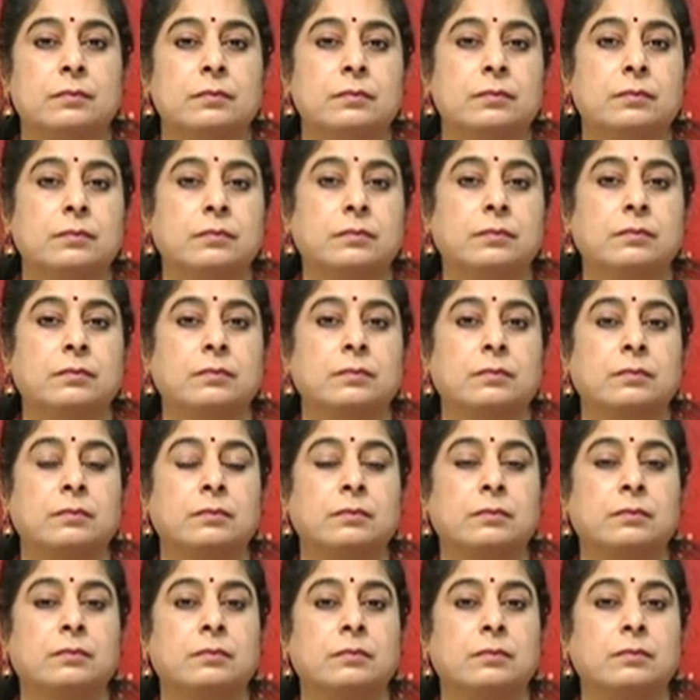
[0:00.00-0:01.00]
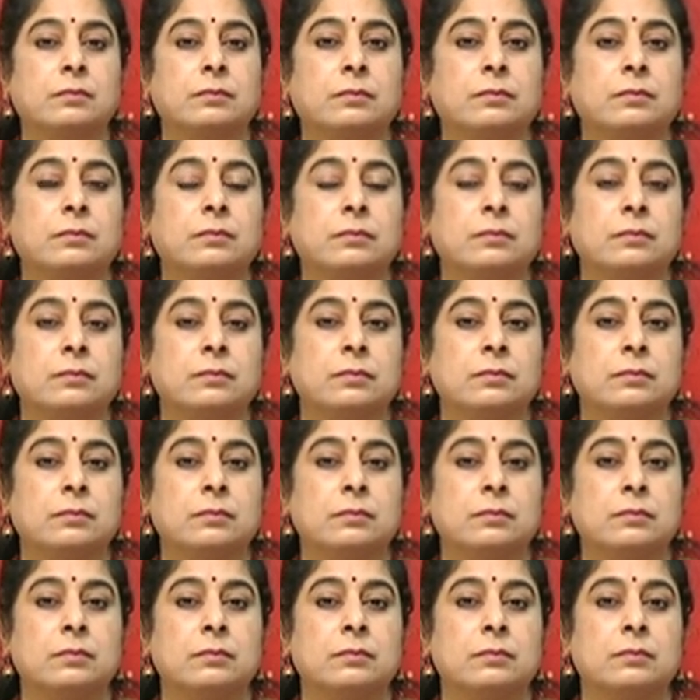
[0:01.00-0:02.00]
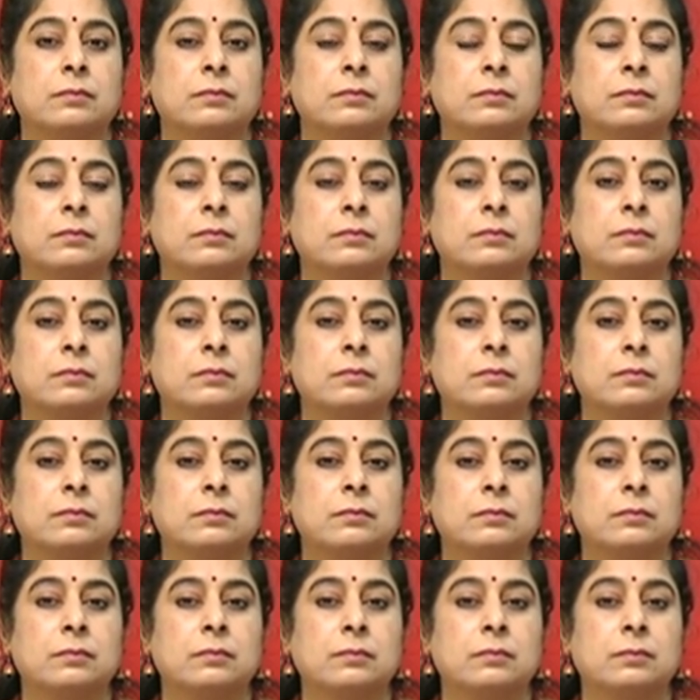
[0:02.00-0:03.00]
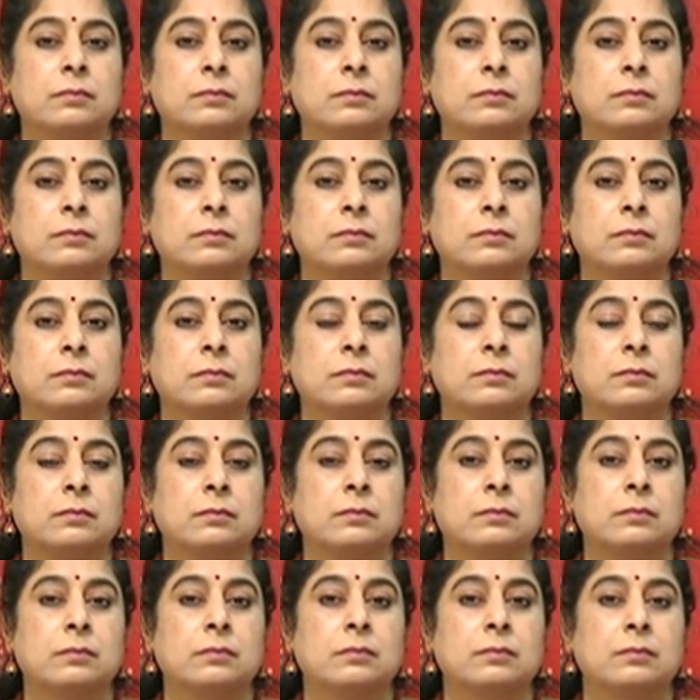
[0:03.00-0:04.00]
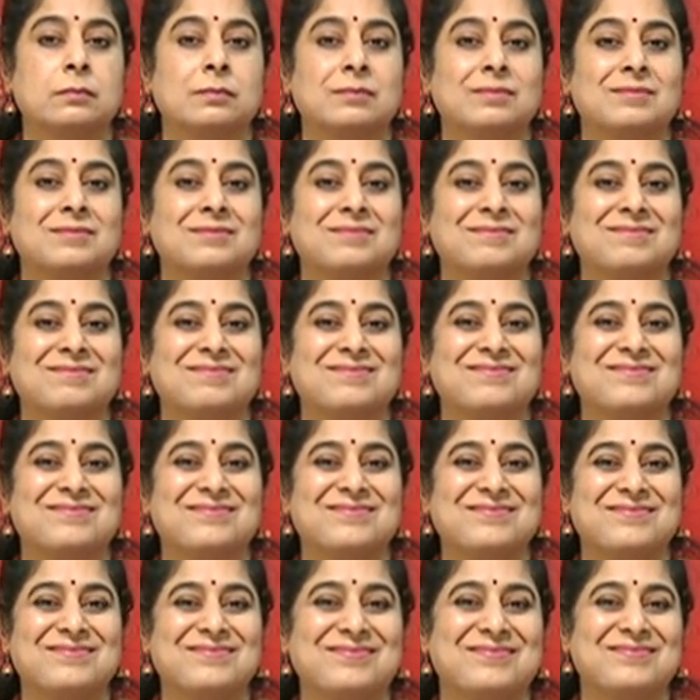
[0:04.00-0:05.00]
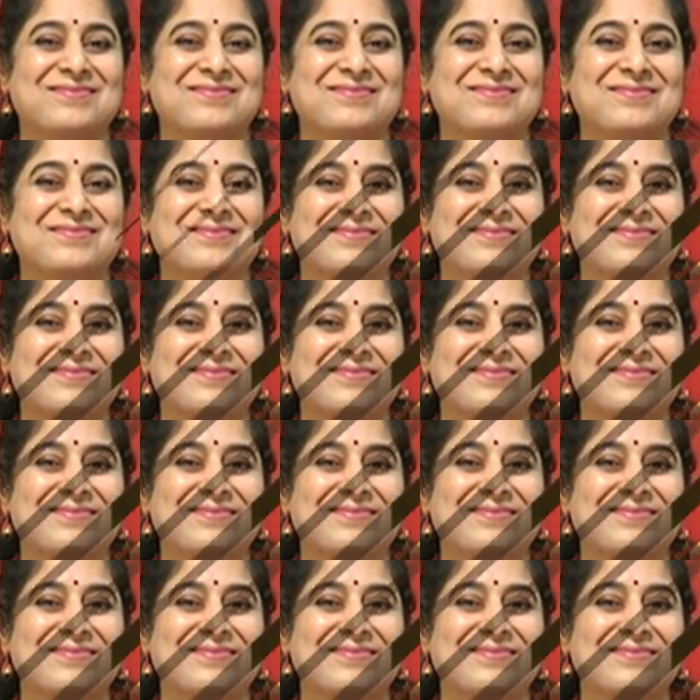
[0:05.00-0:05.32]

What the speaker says: This person isn't speaking.